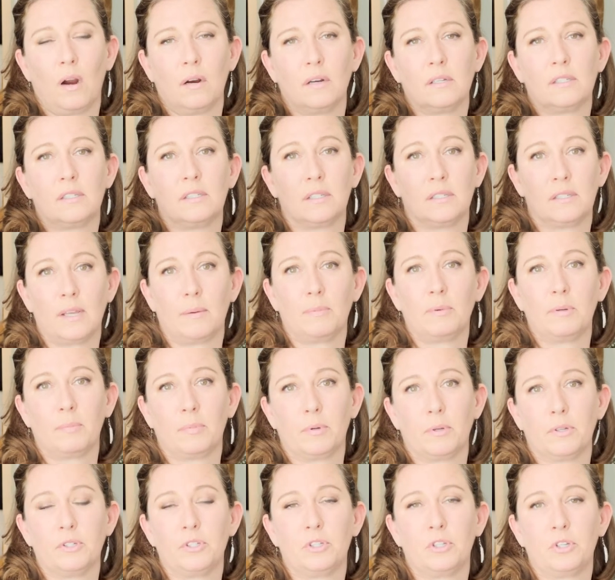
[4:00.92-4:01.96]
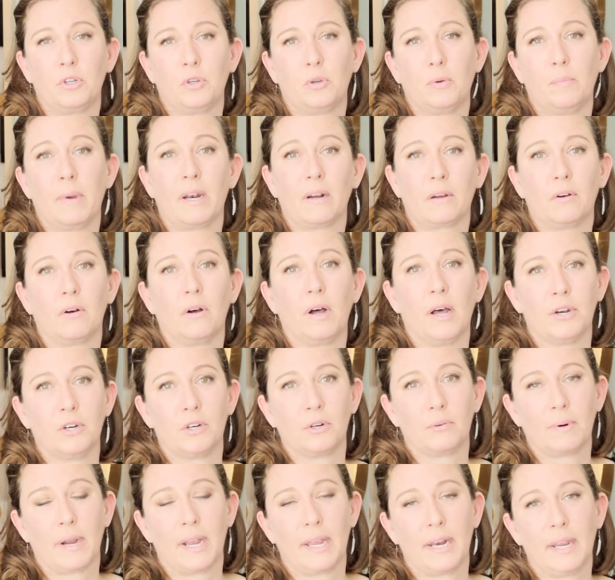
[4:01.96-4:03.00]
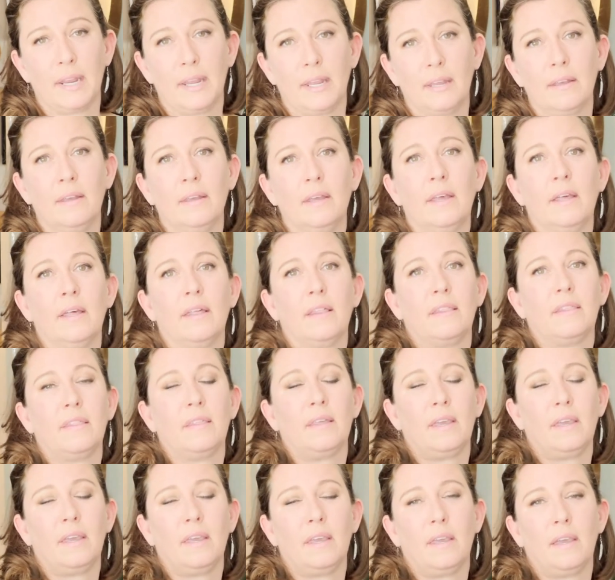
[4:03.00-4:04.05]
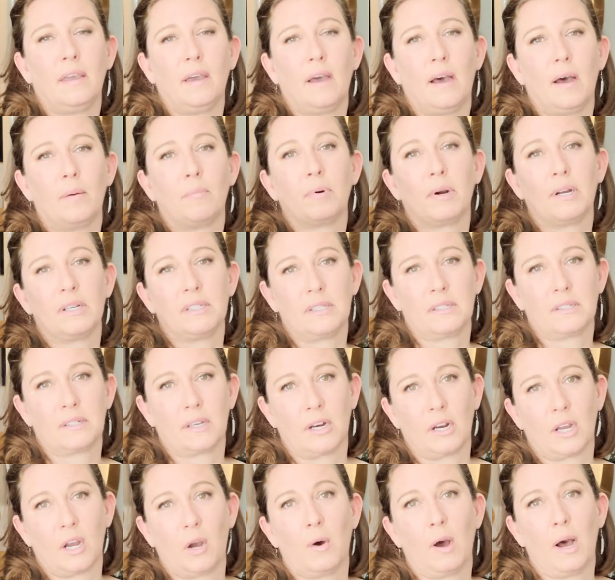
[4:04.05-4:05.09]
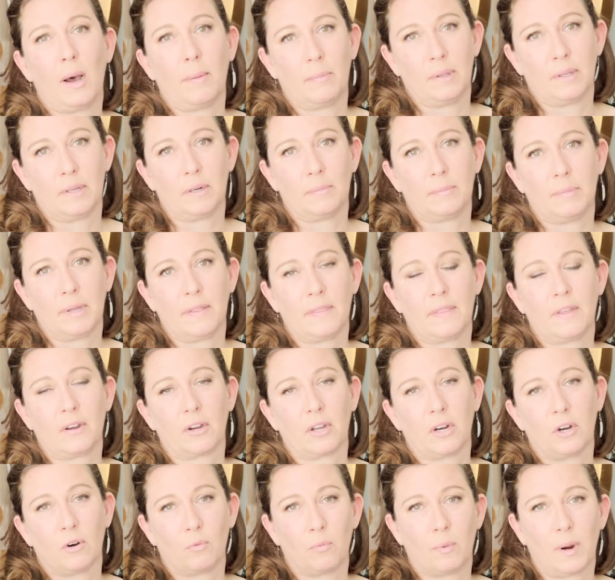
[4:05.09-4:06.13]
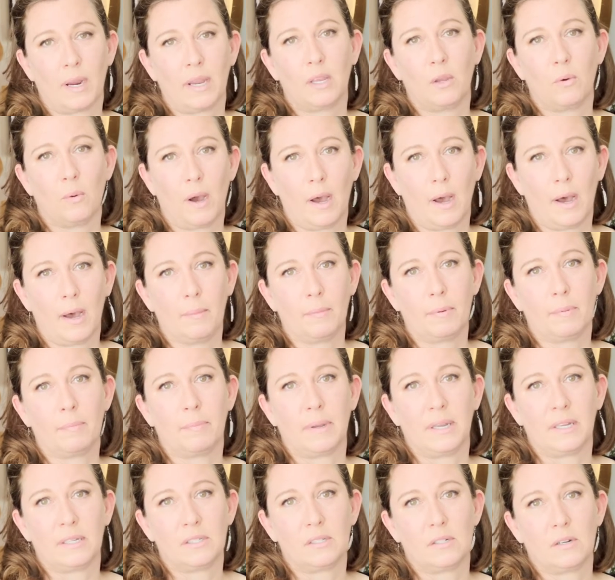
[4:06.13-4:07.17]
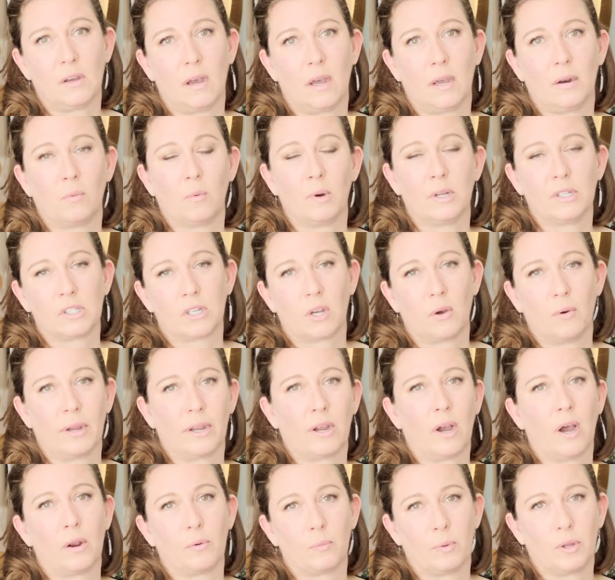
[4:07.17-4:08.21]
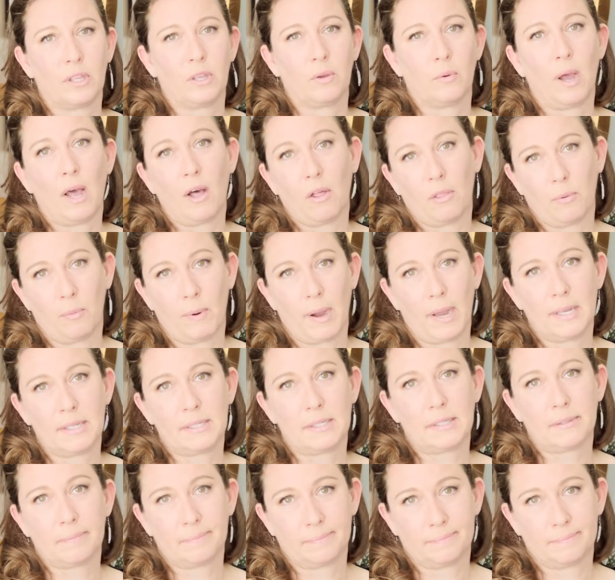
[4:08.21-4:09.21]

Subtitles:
susceptible to medical underwriting, the price is going to go up a little bit. They're going to rate you up based on what's going on with you health-wise.